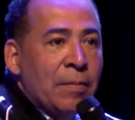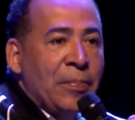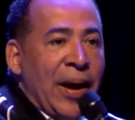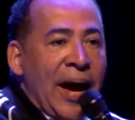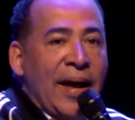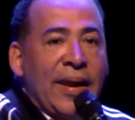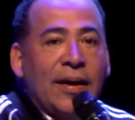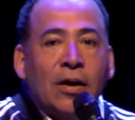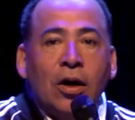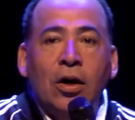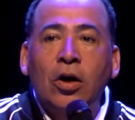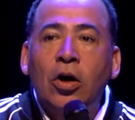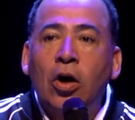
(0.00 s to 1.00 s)
Panic.
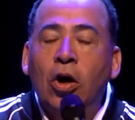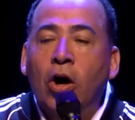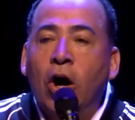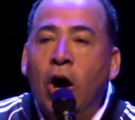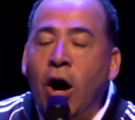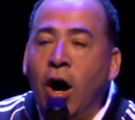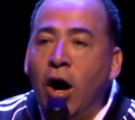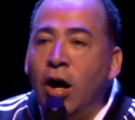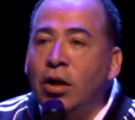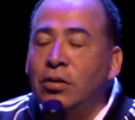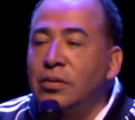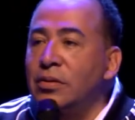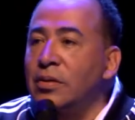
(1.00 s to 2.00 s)

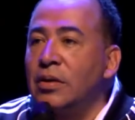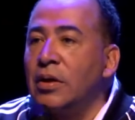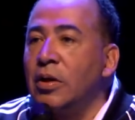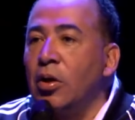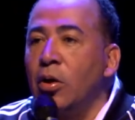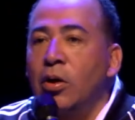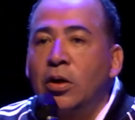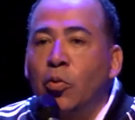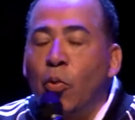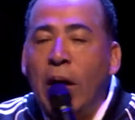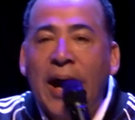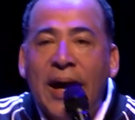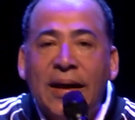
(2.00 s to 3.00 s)
Halt.
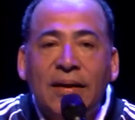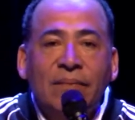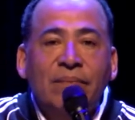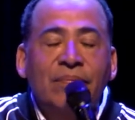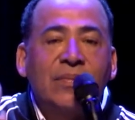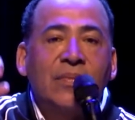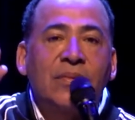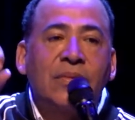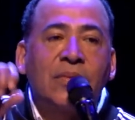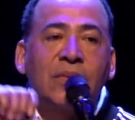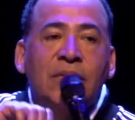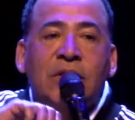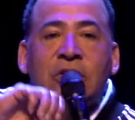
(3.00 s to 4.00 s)
Wait.
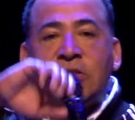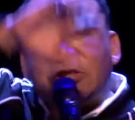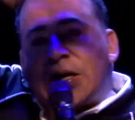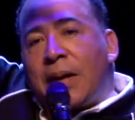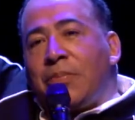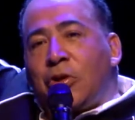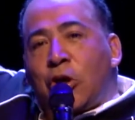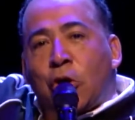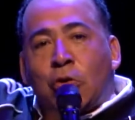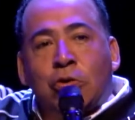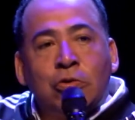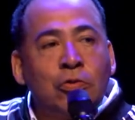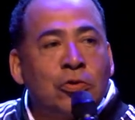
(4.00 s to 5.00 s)
There's something
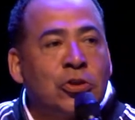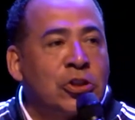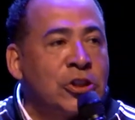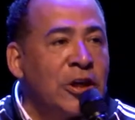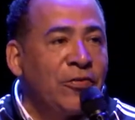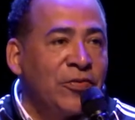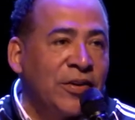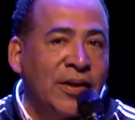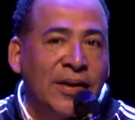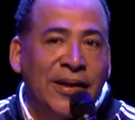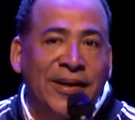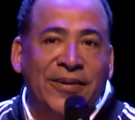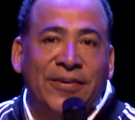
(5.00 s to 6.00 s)
new
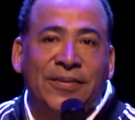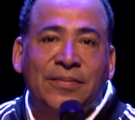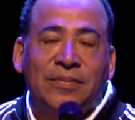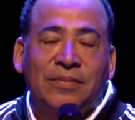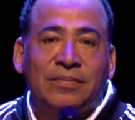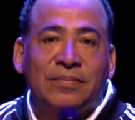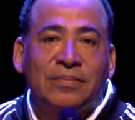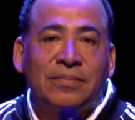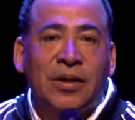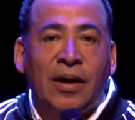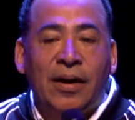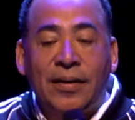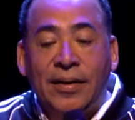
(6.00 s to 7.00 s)
shifting here.
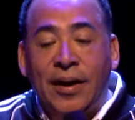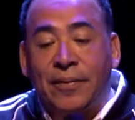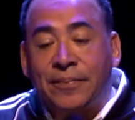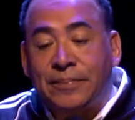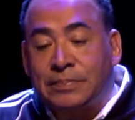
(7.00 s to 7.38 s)
All right now.